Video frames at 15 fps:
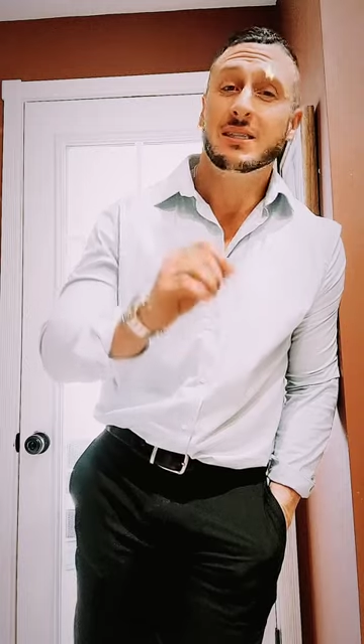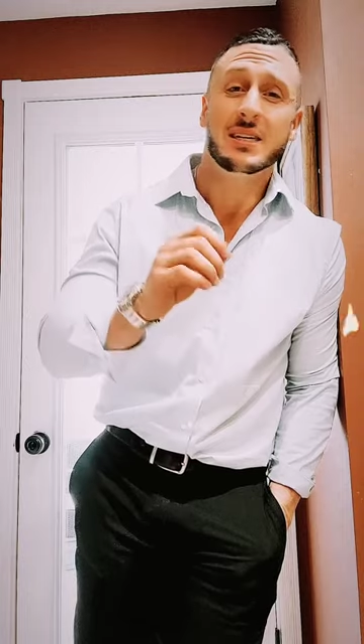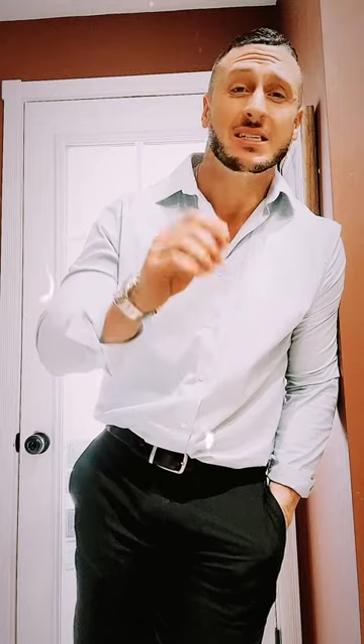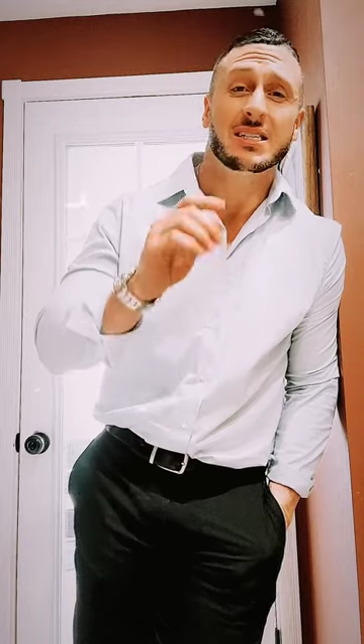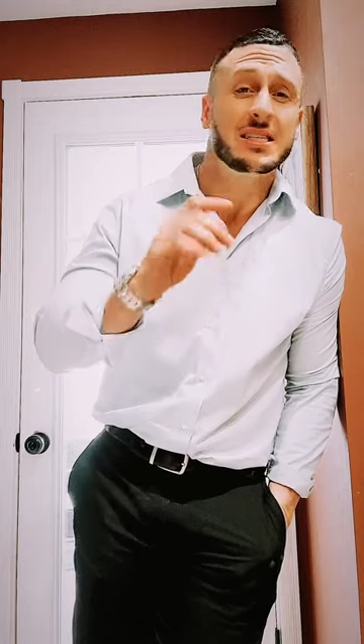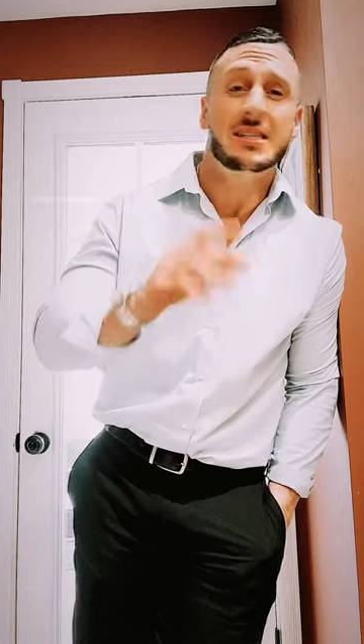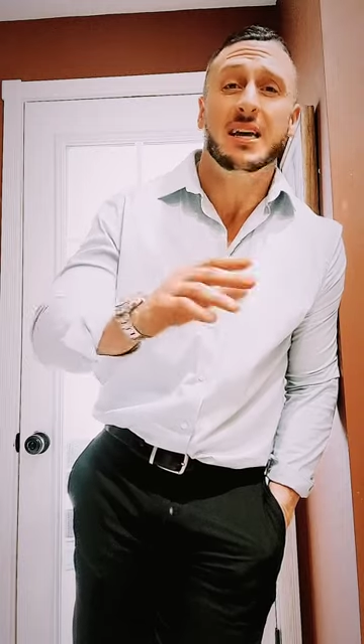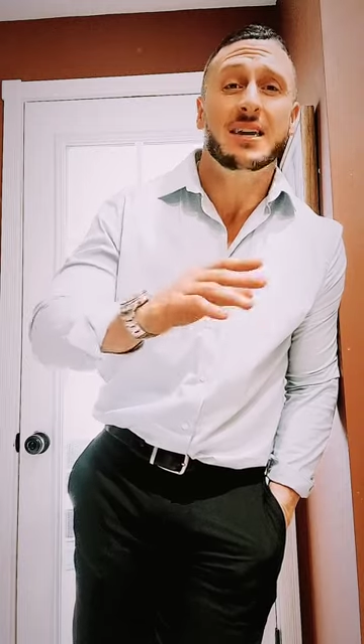
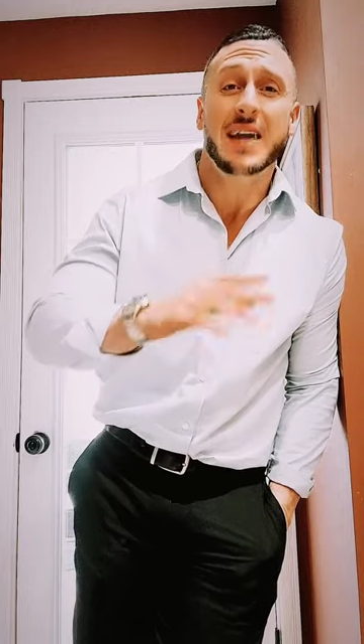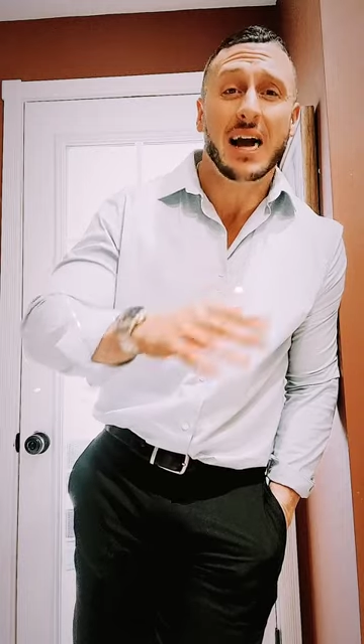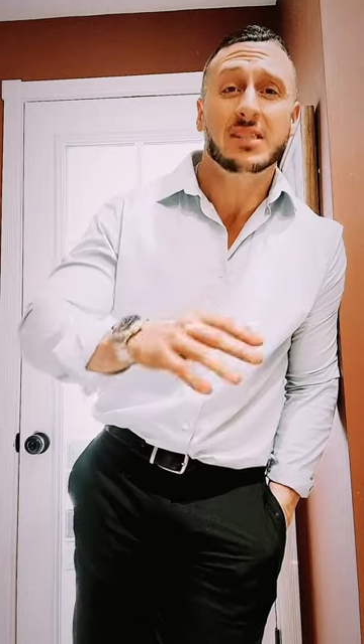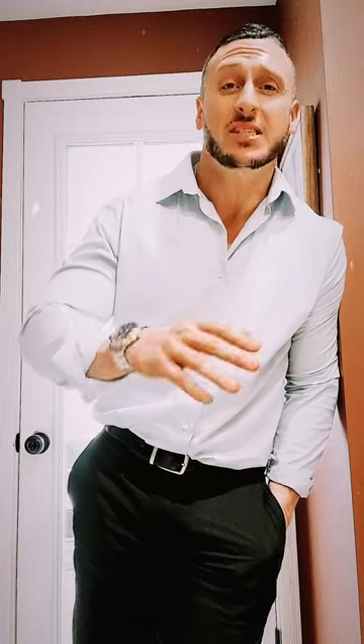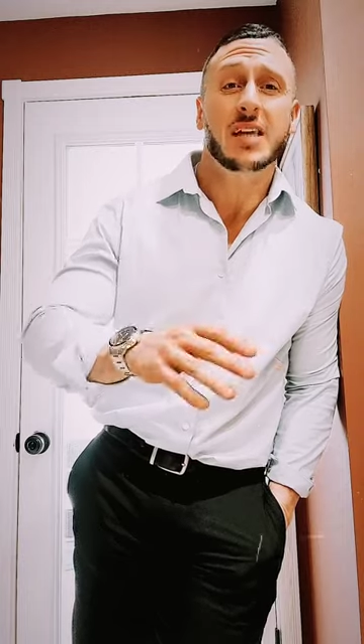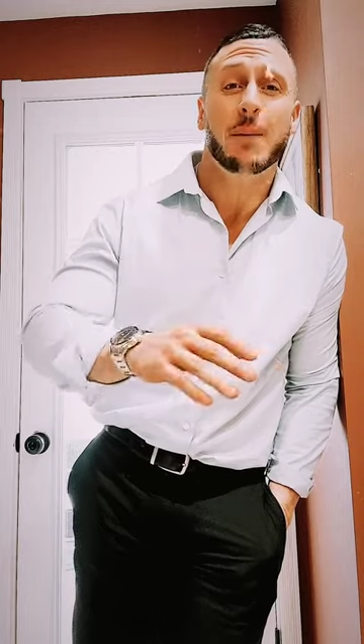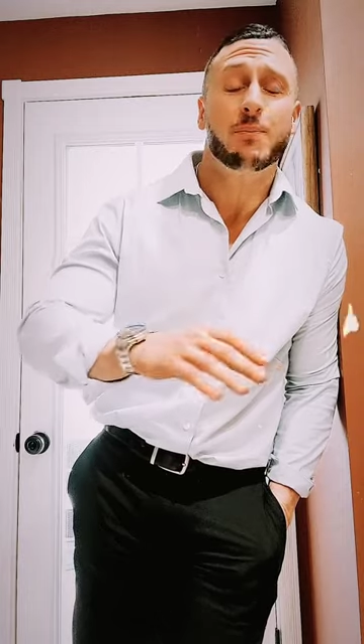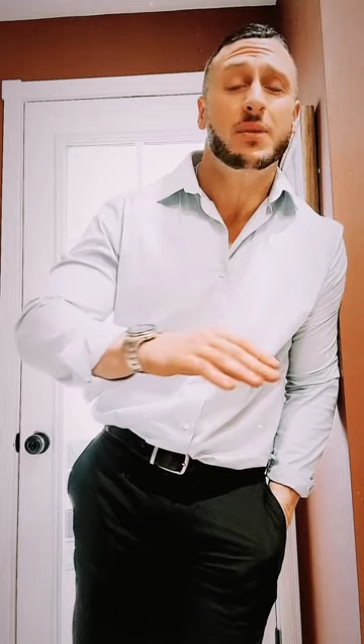The
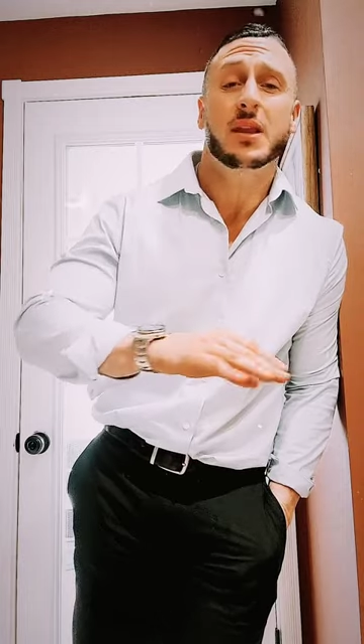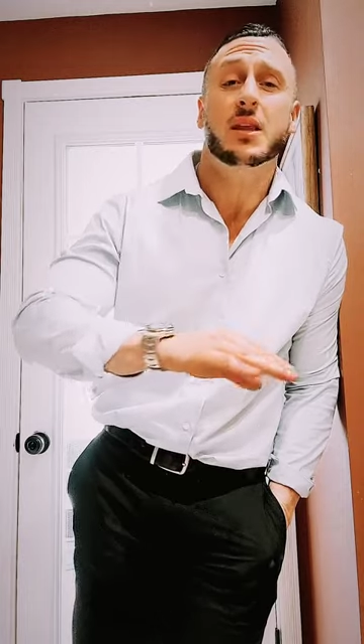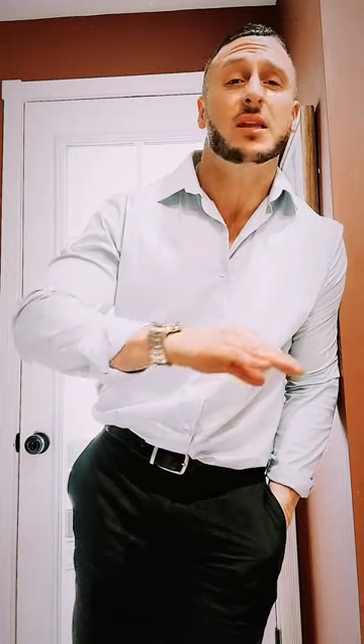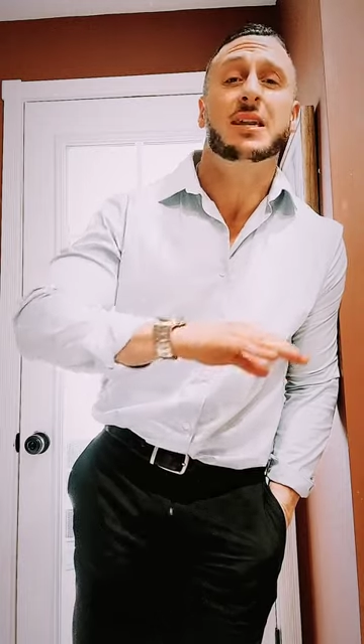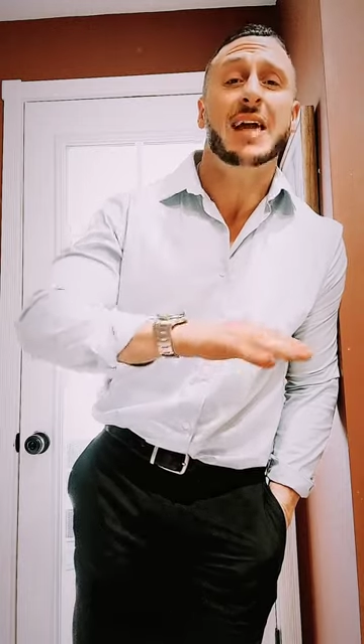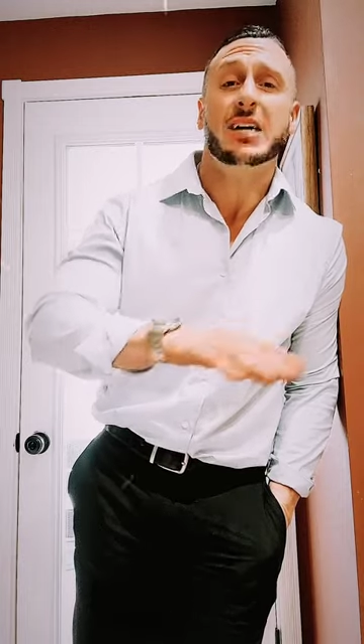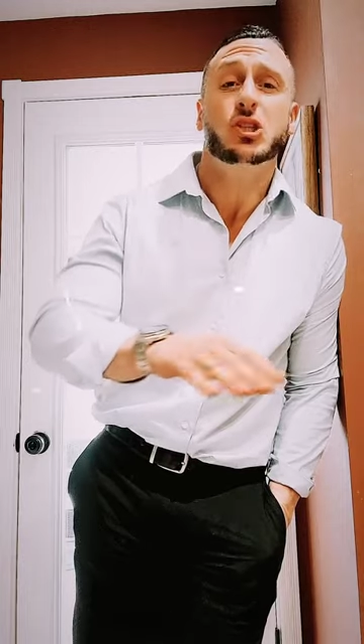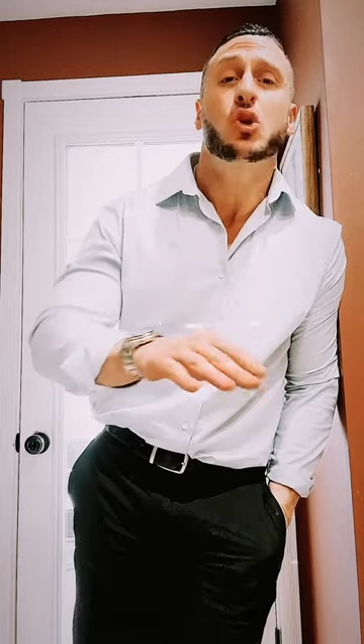next step,
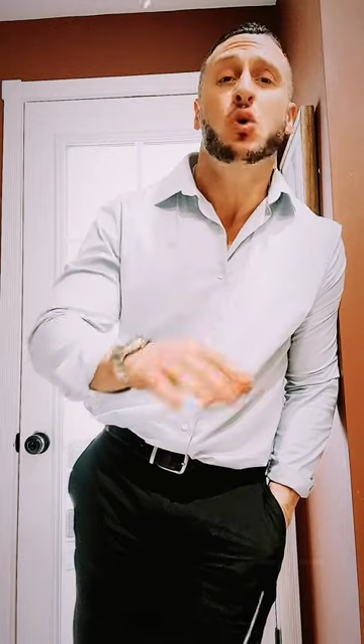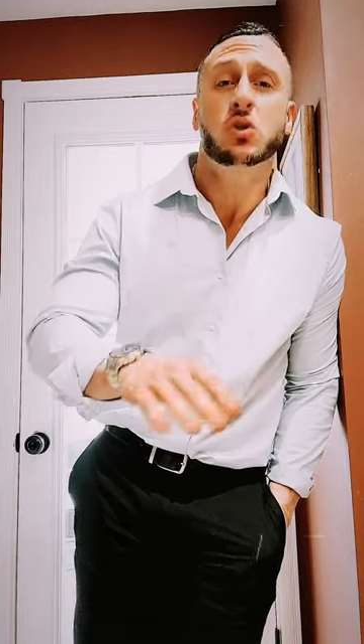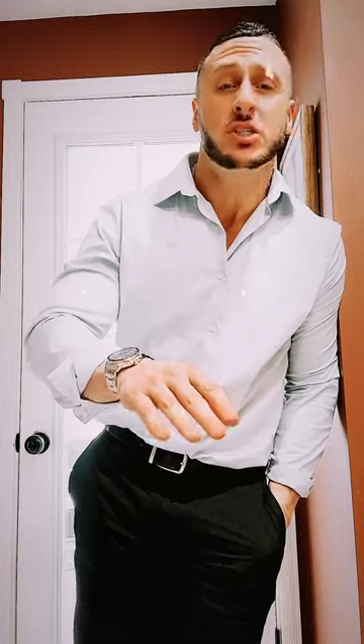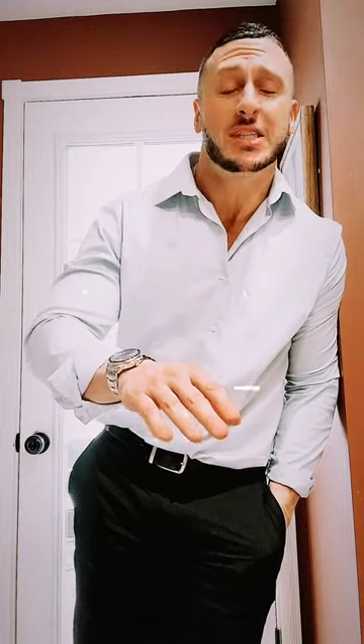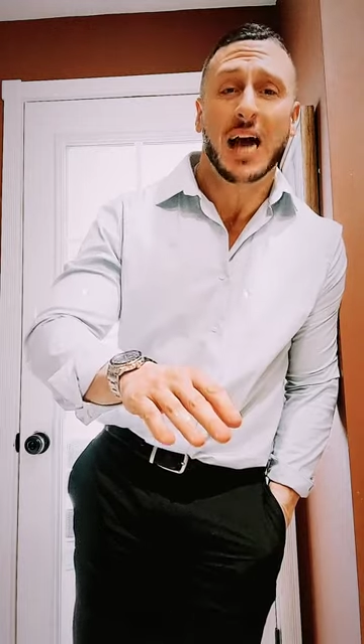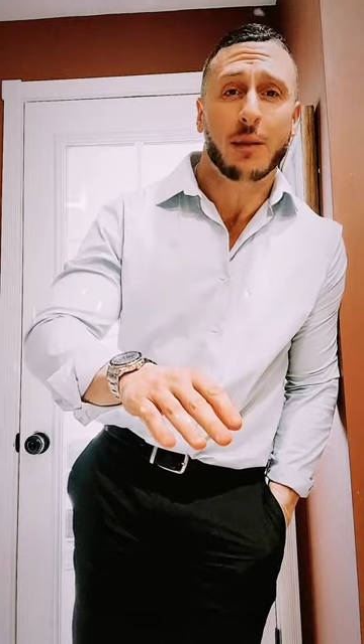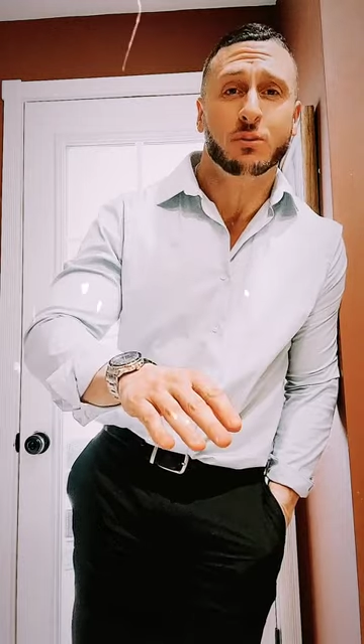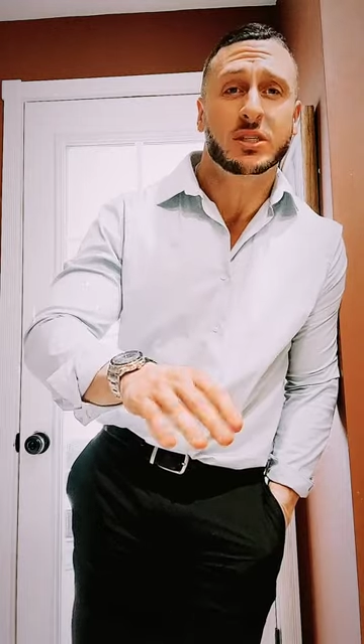the next two
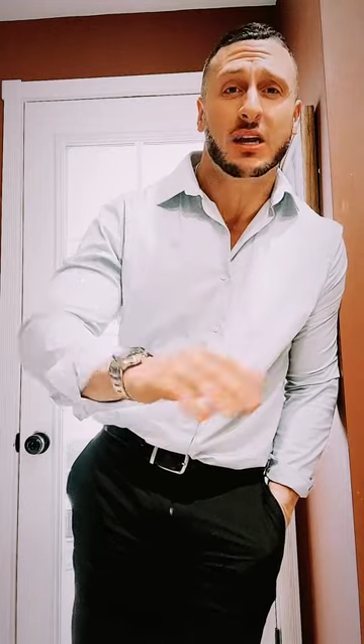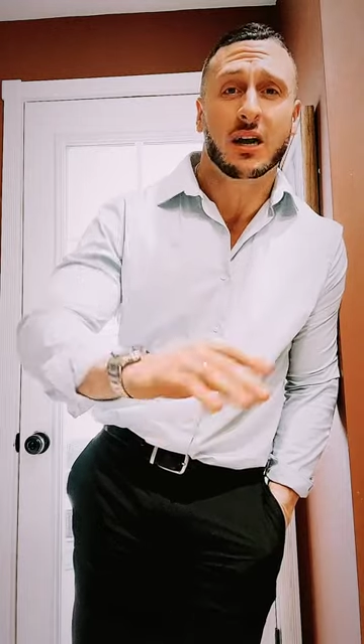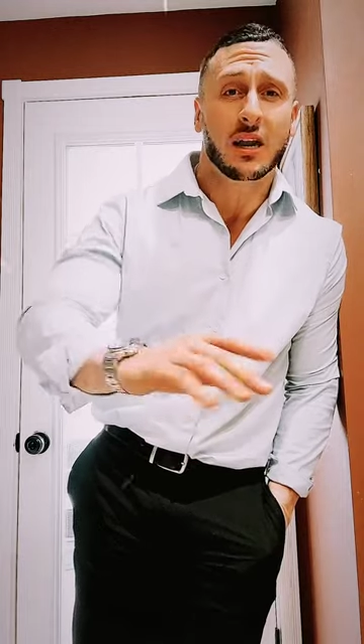steps